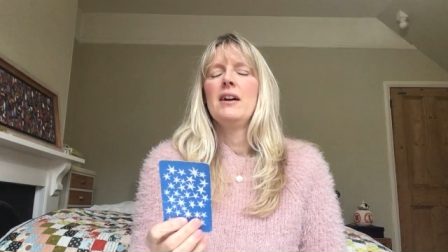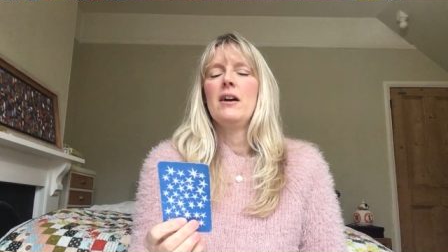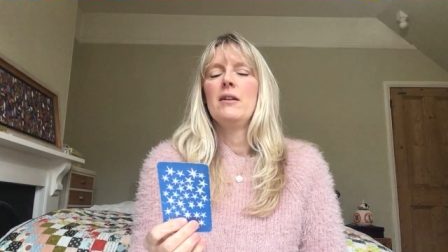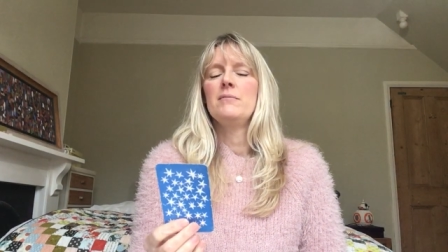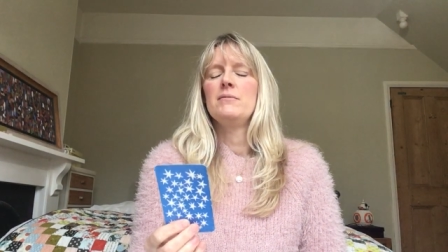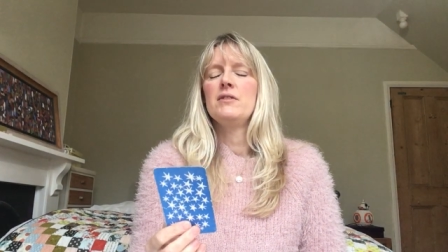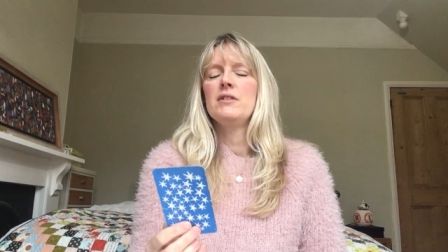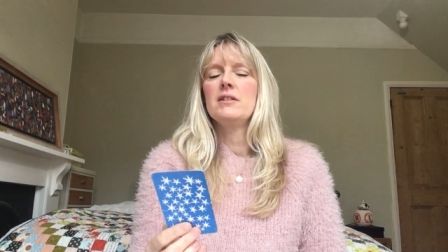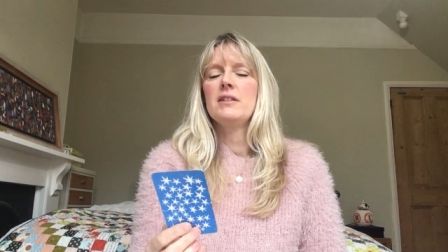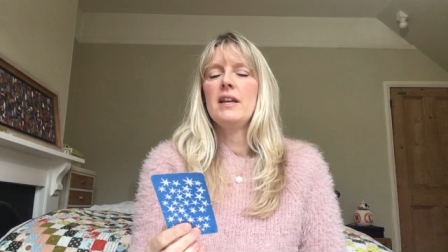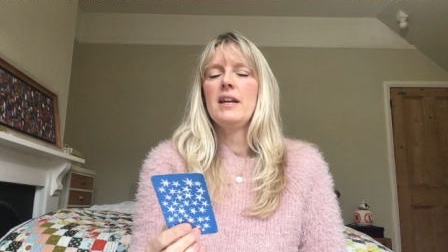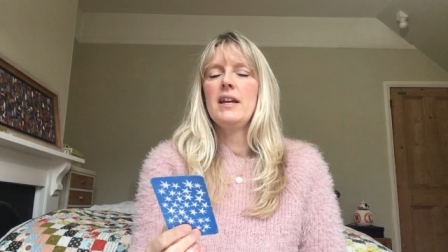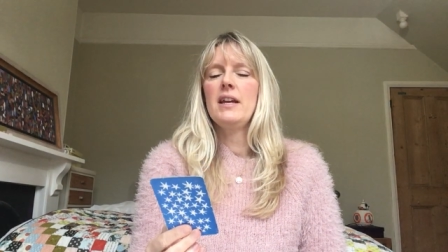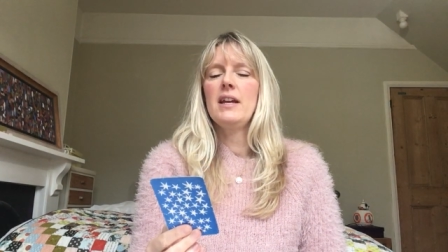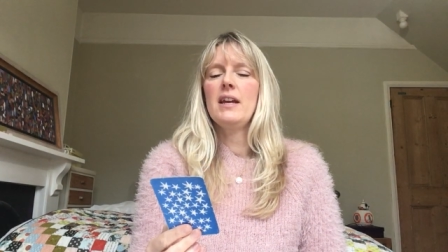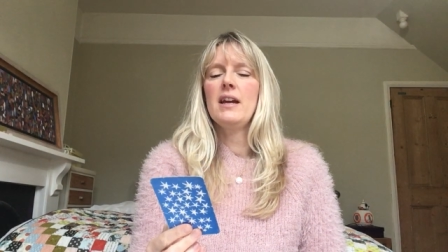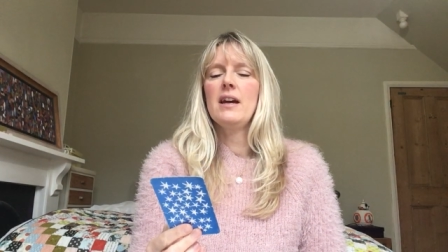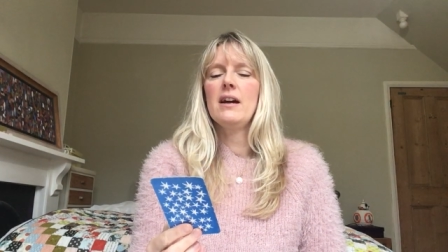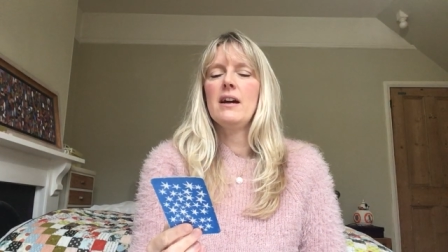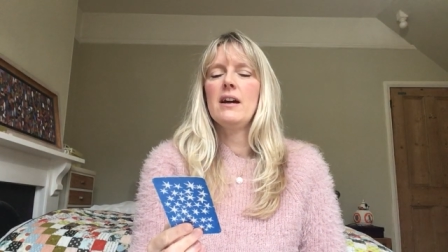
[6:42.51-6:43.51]
I'm just
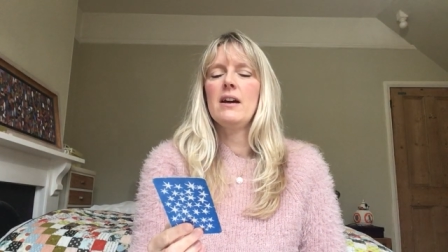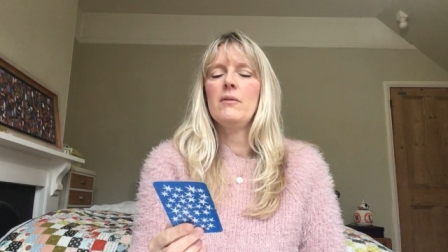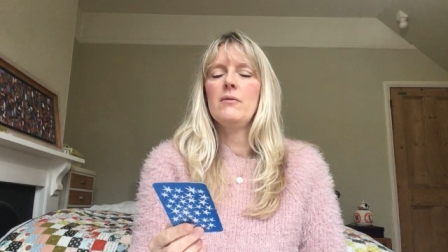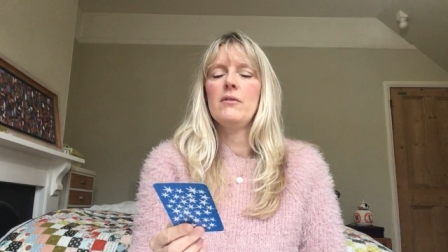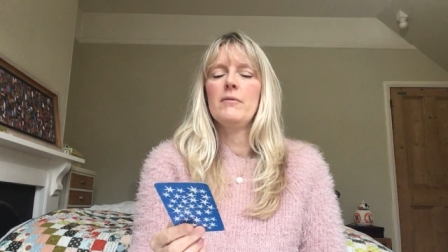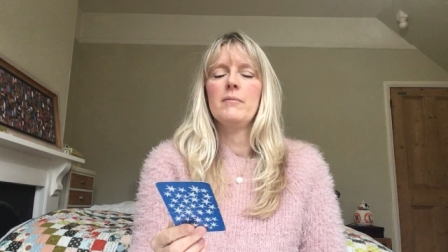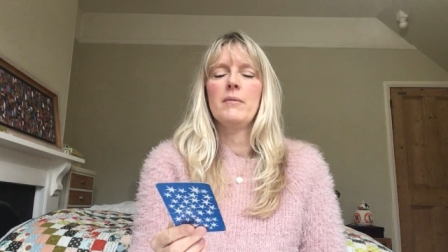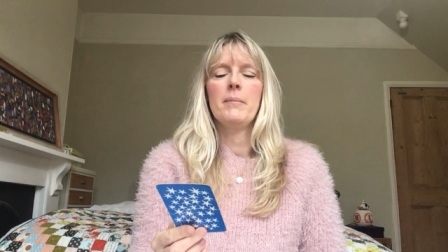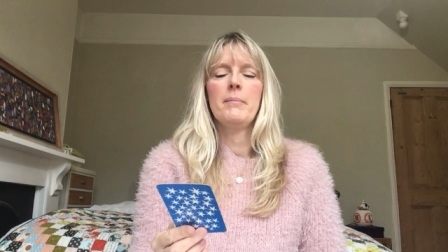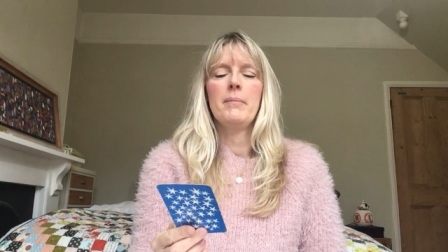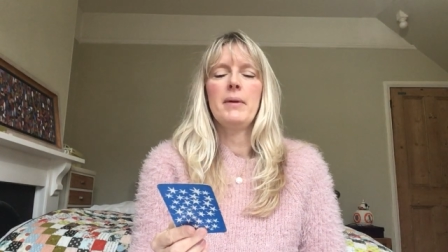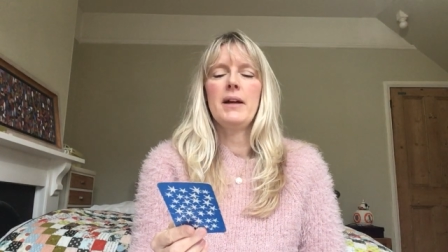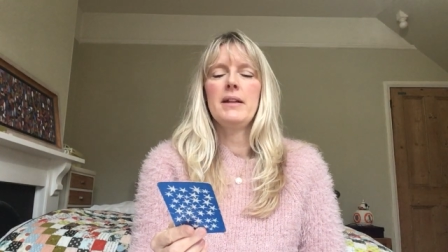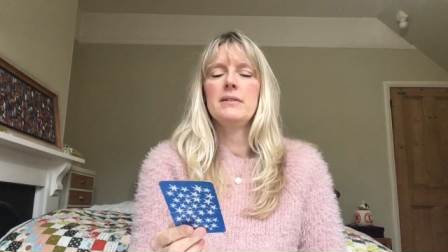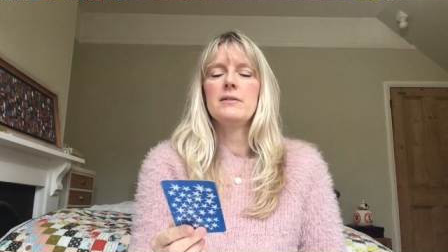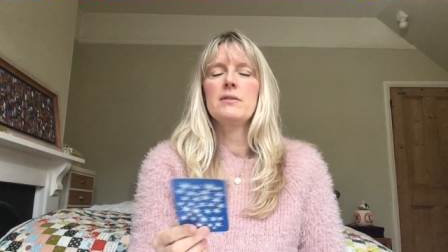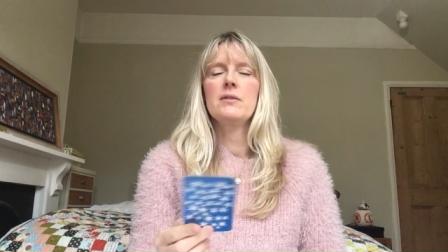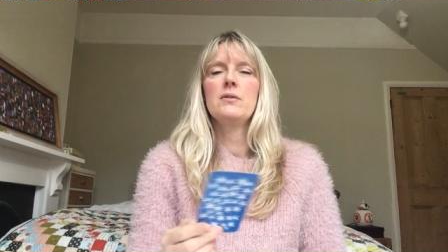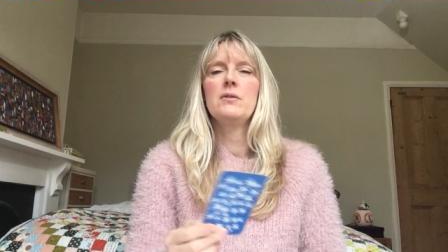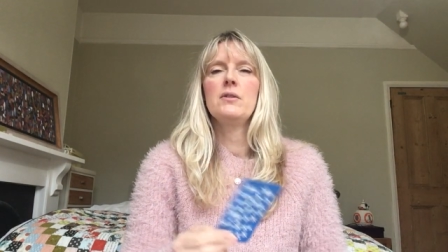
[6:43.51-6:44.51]
here with my
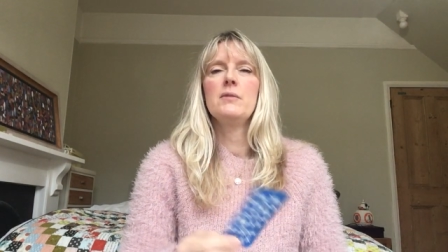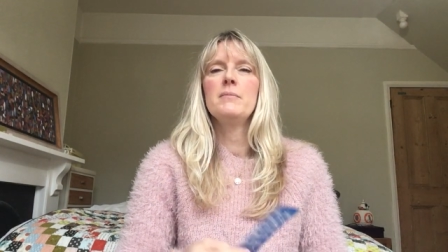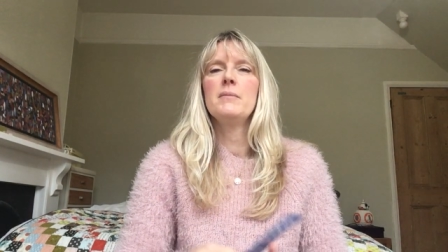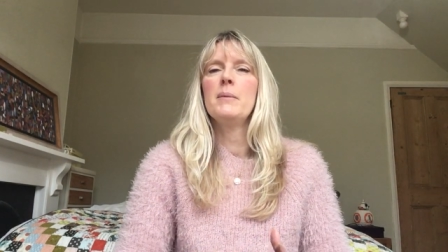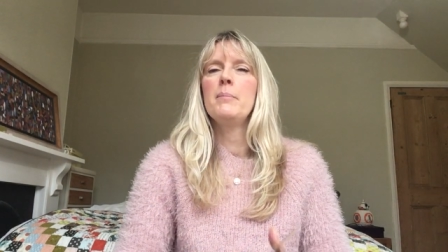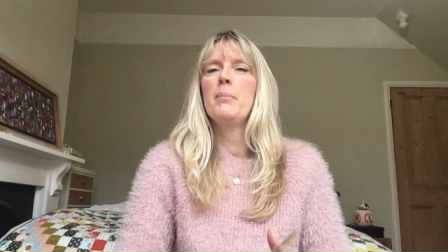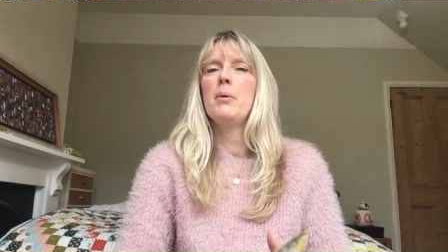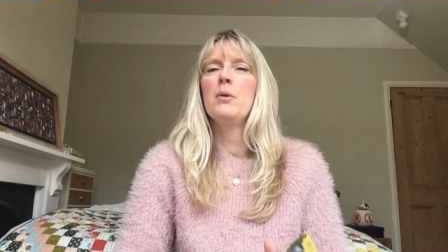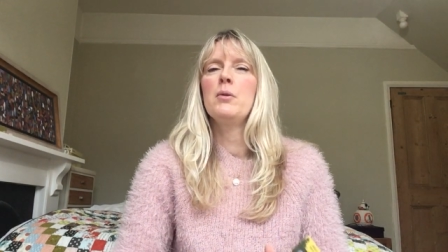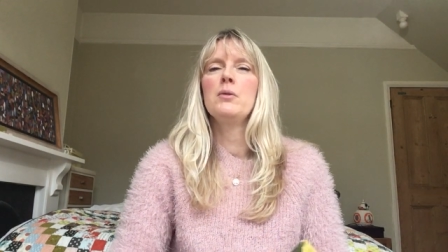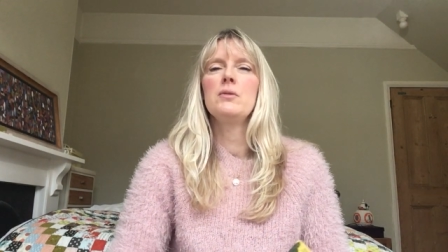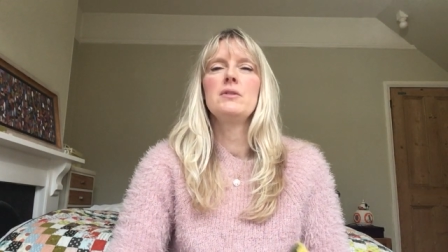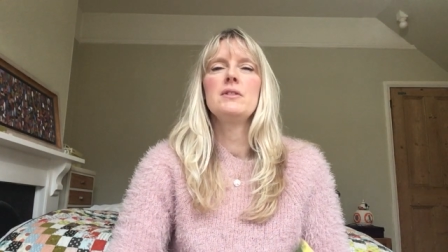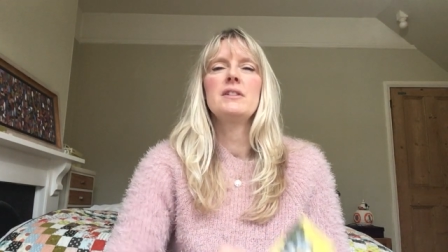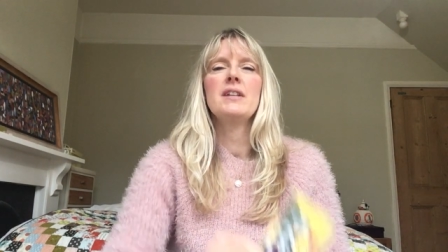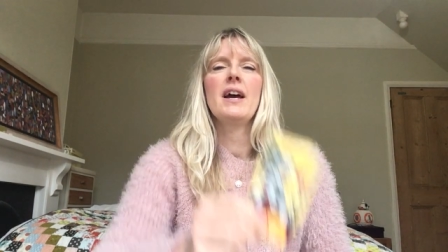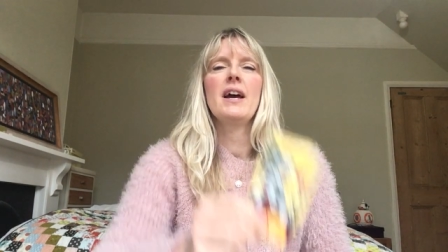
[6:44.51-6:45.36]
pentacle and my pawn